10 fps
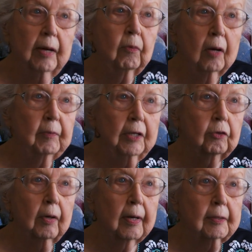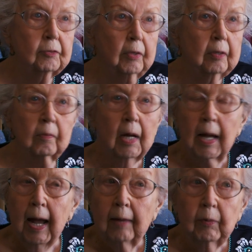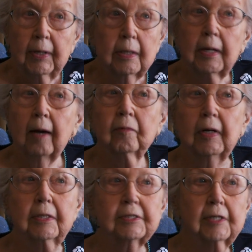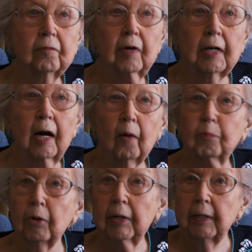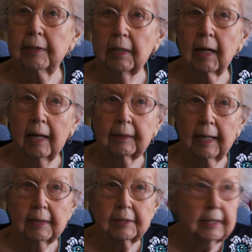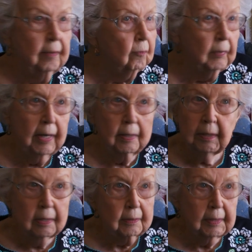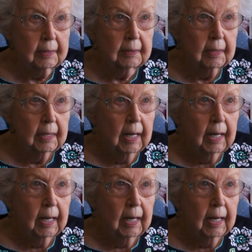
He wanted me to go down and treat them. We didn't have any 7 Up or anything like that to give them. We had nothing.